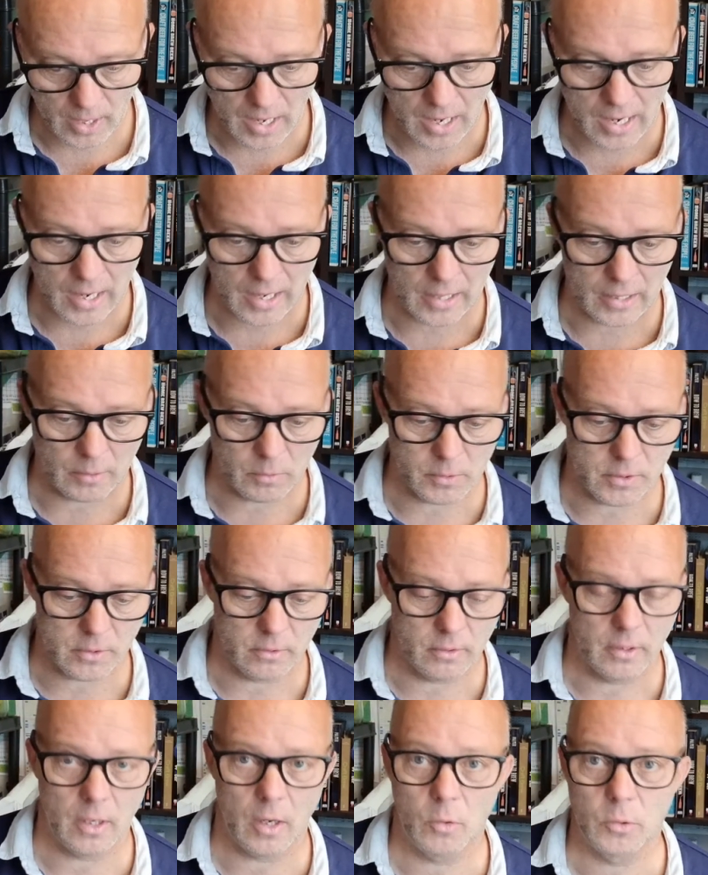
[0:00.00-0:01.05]
I was
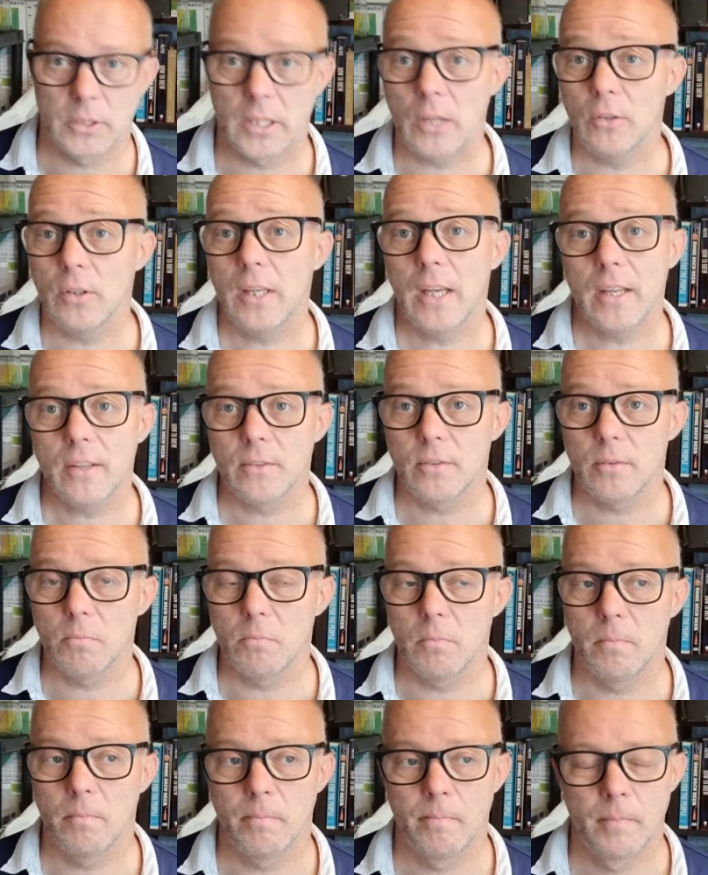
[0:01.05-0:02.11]
going to get
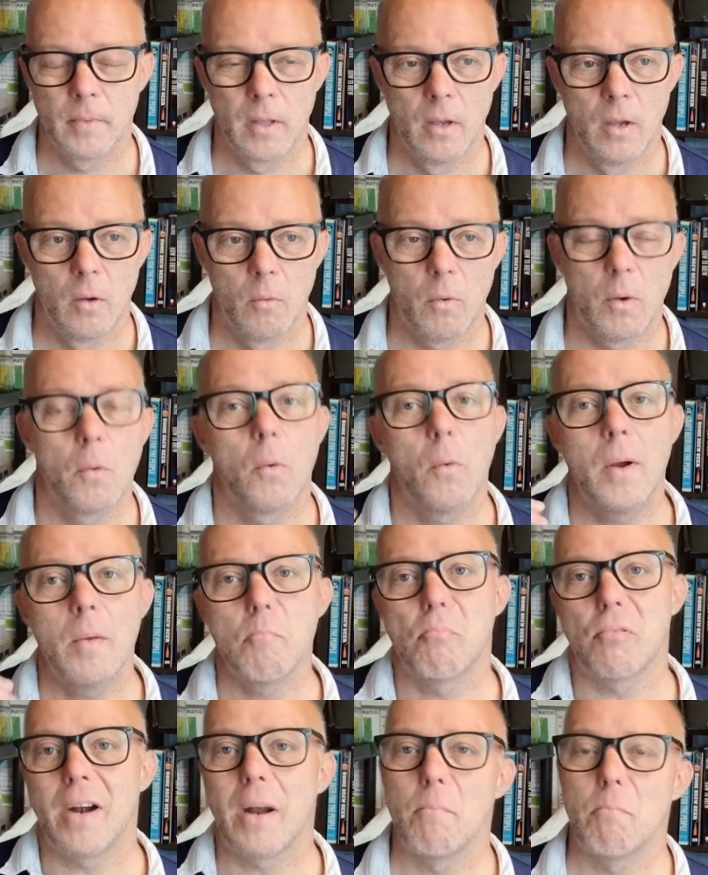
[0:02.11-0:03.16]
some... Well, we
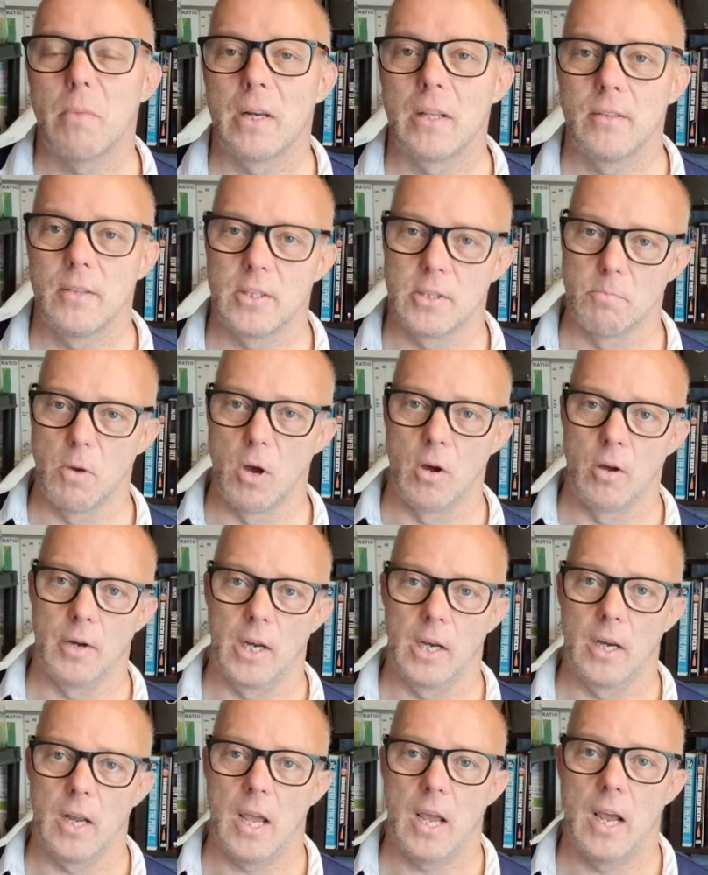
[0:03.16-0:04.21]
went brambling this
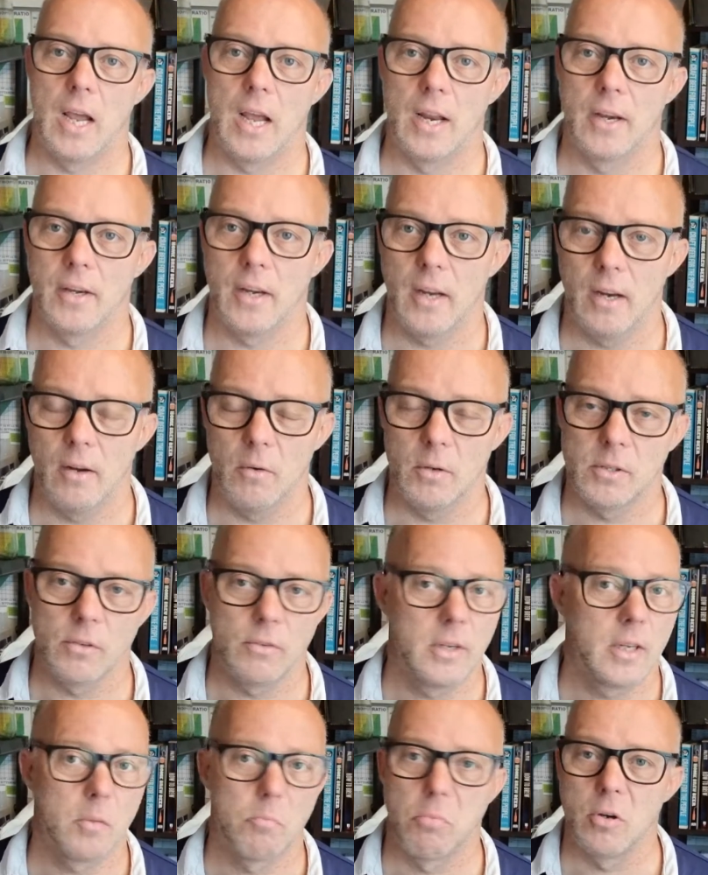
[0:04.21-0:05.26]
morning, and it was a
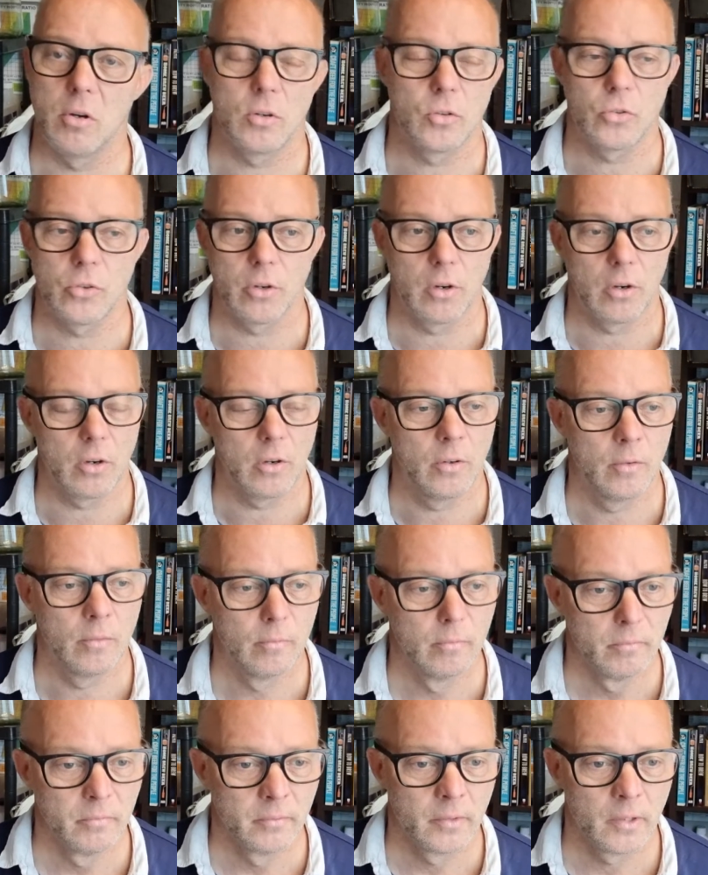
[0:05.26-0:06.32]
real poor show.
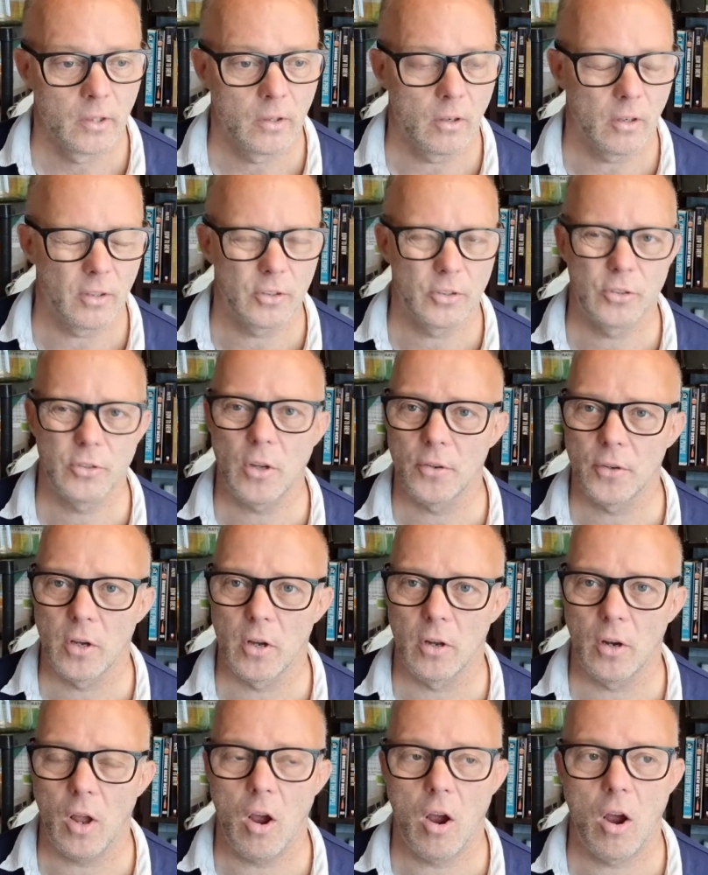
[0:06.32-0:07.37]
Got sod
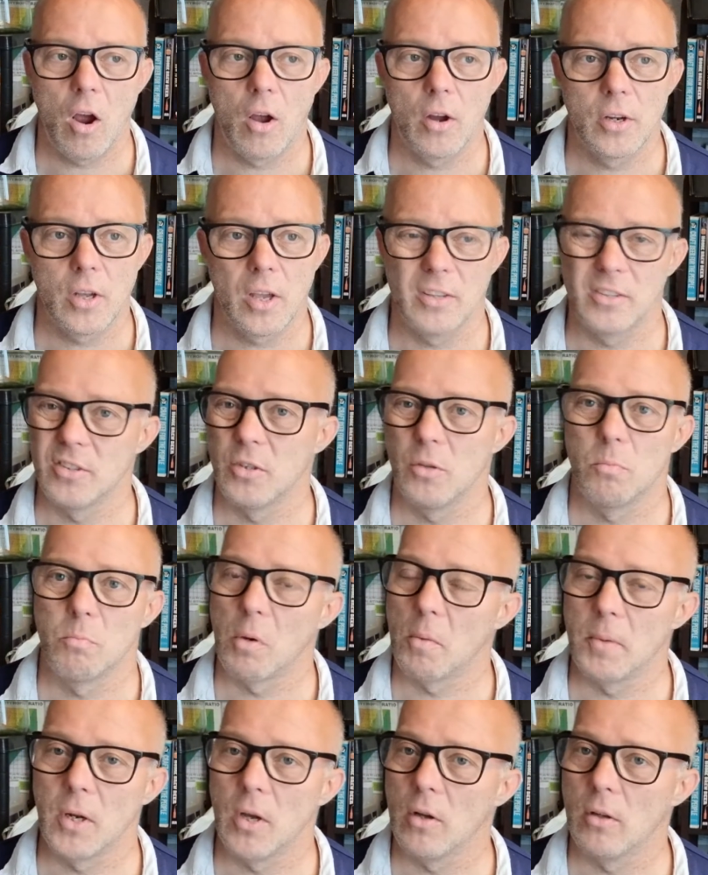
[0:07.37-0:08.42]
all, or as you
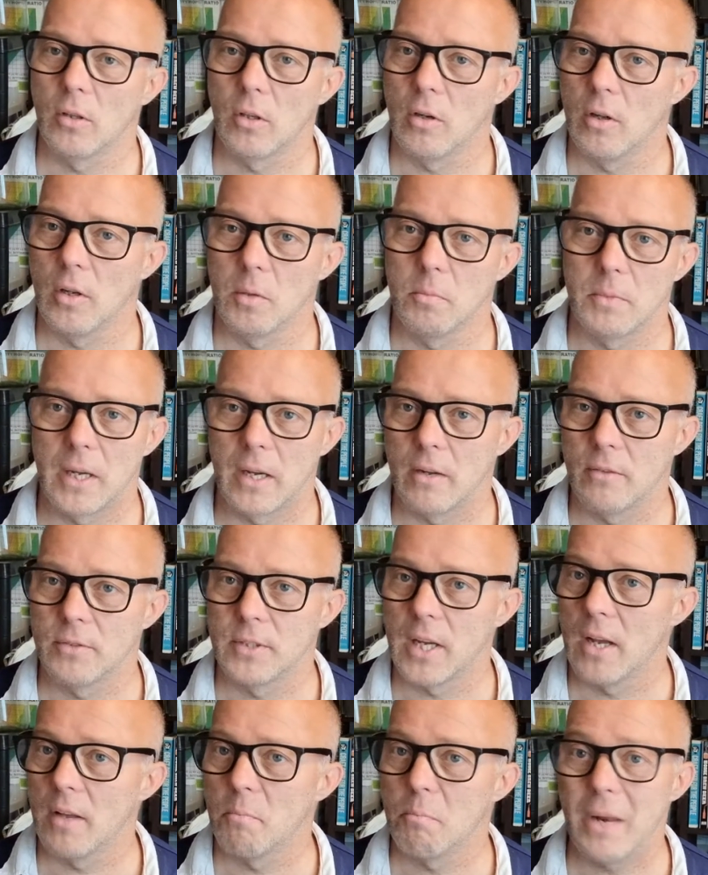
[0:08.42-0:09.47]
probably all call them down
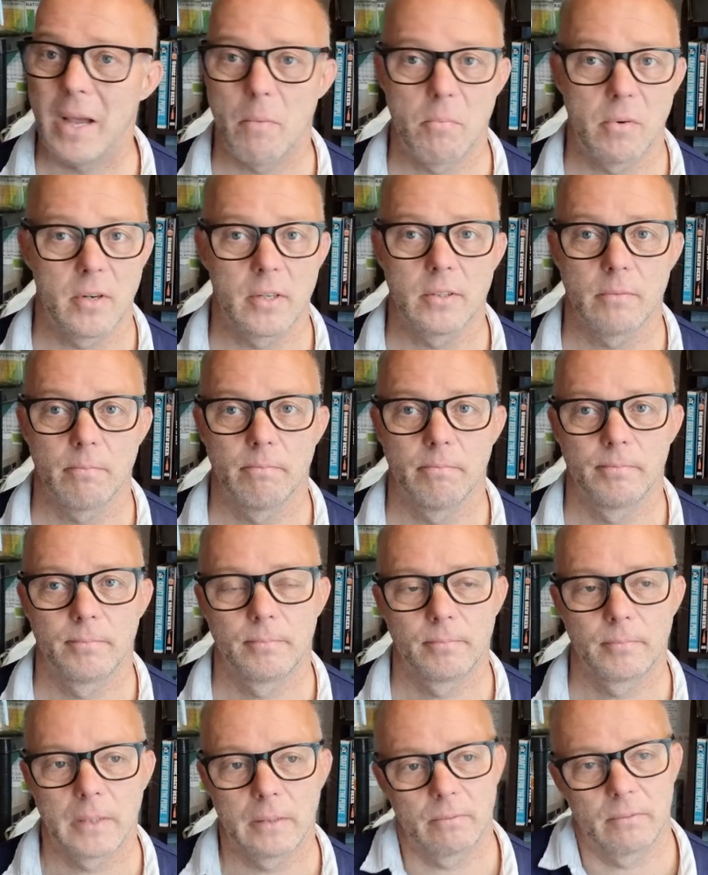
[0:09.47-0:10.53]
south, blackberries.
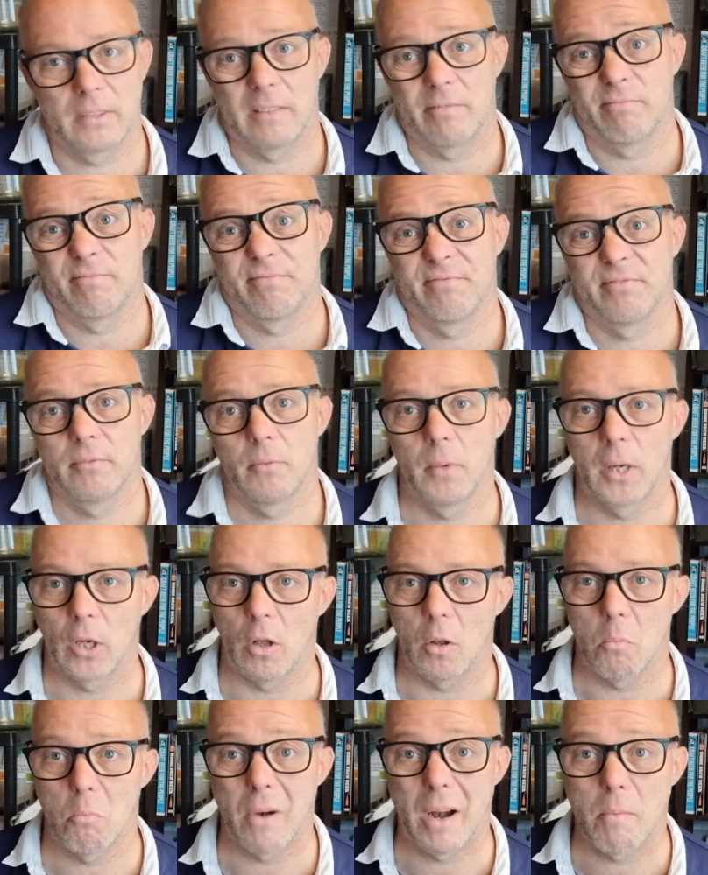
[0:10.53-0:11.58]
We
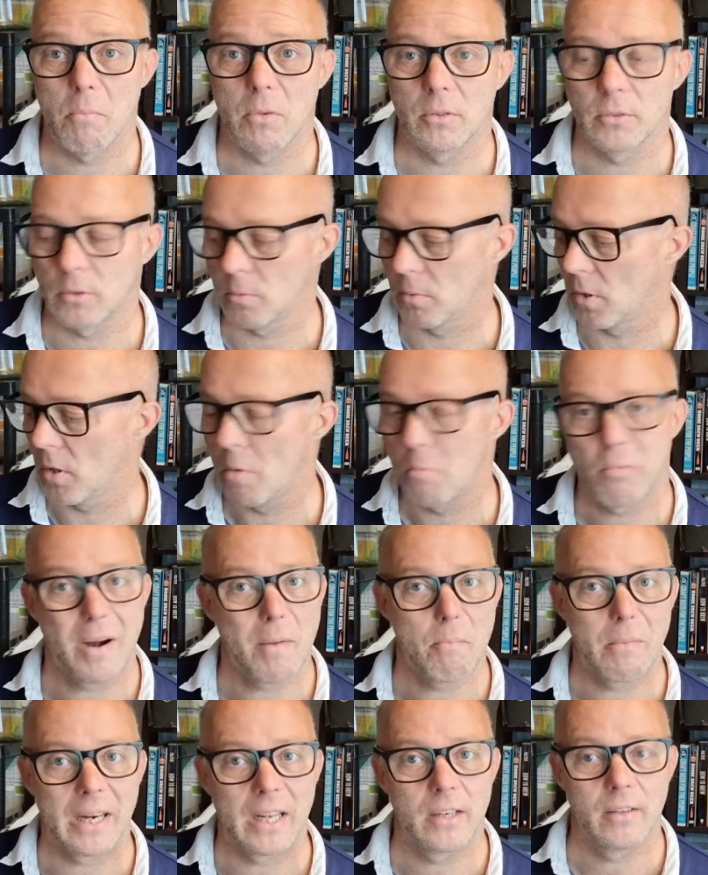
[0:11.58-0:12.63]
call them brambles. We go
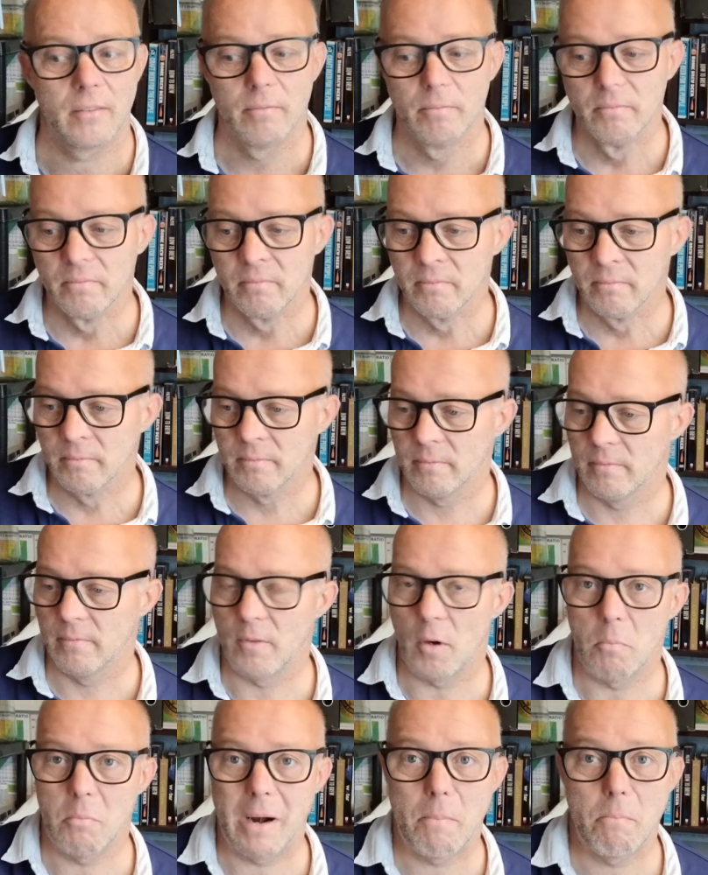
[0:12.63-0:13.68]
brambling
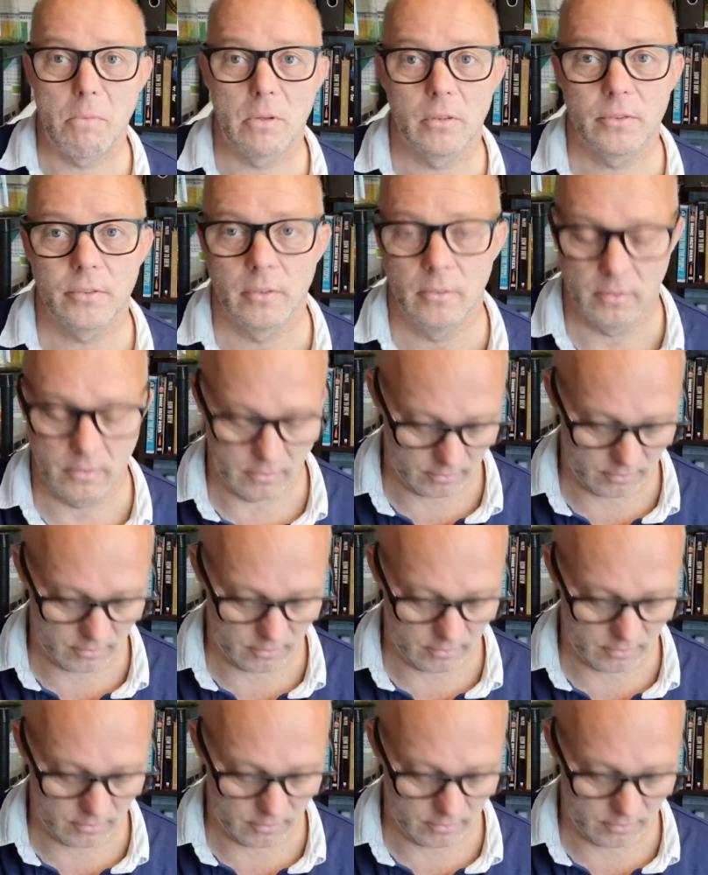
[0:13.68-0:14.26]
for brambles.